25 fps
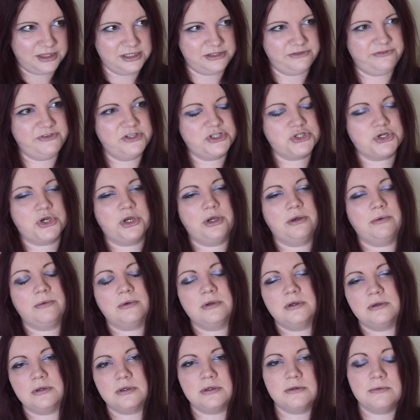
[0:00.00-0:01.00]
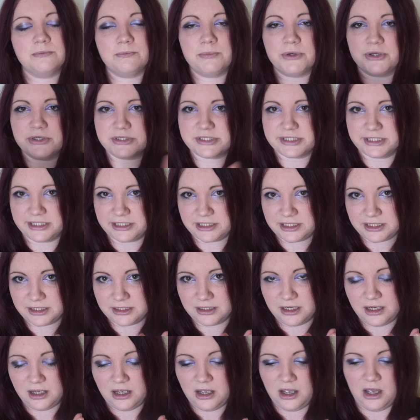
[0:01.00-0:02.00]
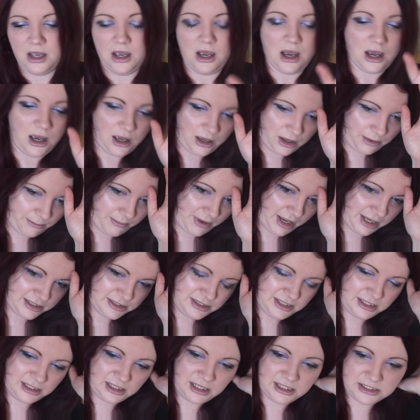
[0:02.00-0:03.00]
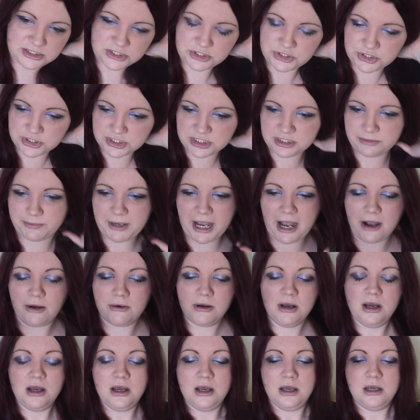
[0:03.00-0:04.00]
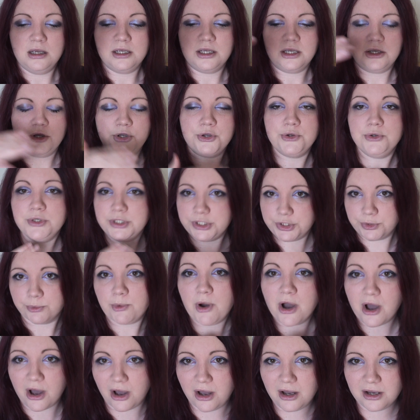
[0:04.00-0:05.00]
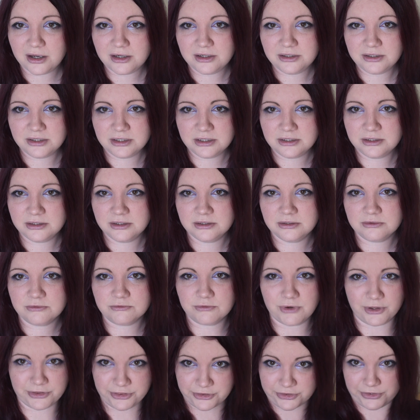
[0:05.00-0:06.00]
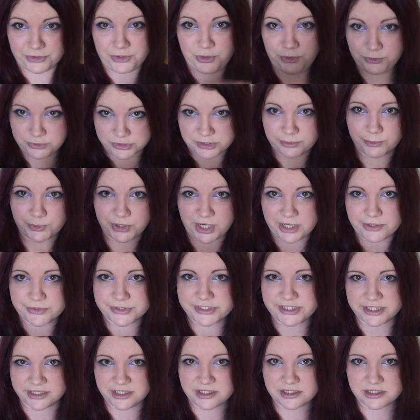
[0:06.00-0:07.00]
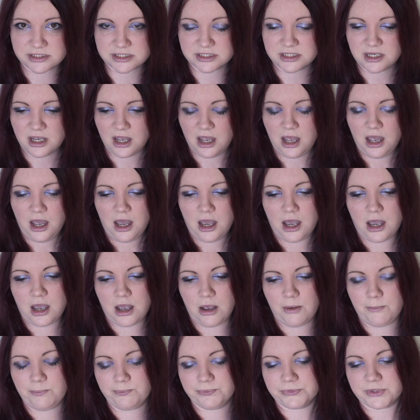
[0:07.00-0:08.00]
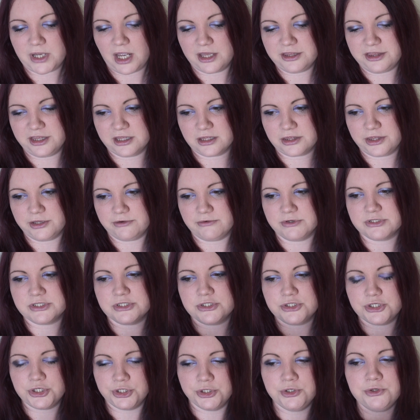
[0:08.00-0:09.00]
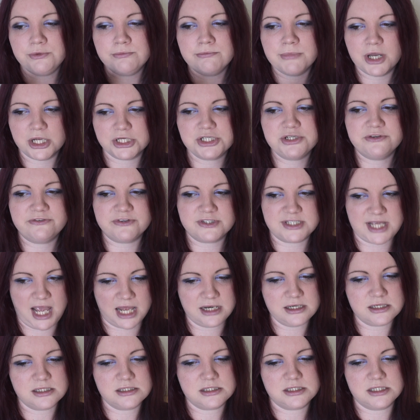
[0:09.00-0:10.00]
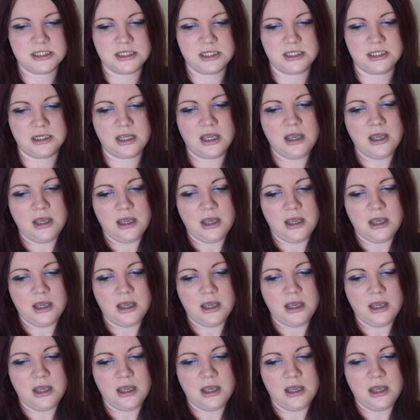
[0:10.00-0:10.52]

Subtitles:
the division, personally. I think it's just about who you are rather than who someone else is. I think there is too much of a tendency